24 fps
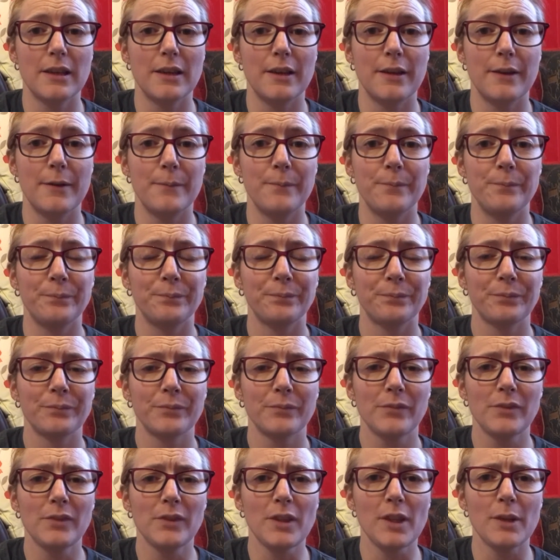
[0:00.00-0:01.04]

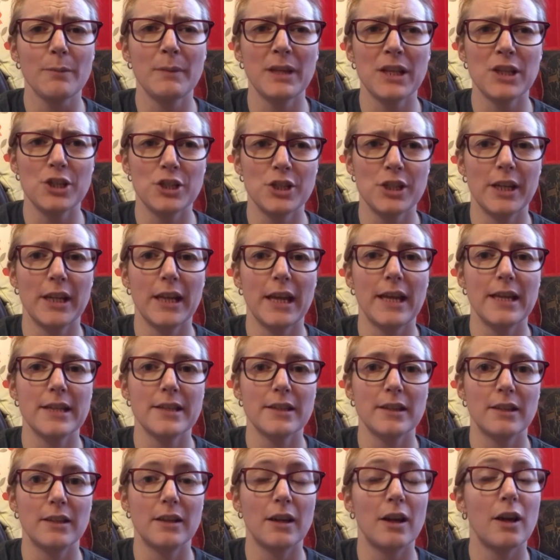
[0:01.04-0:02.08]
Managed to
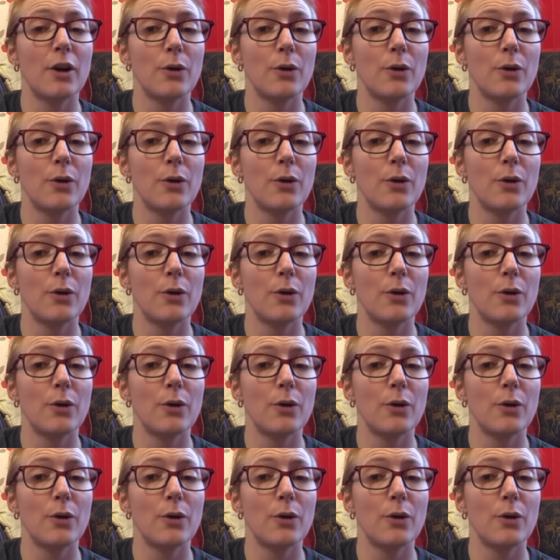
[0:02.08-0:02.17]
get an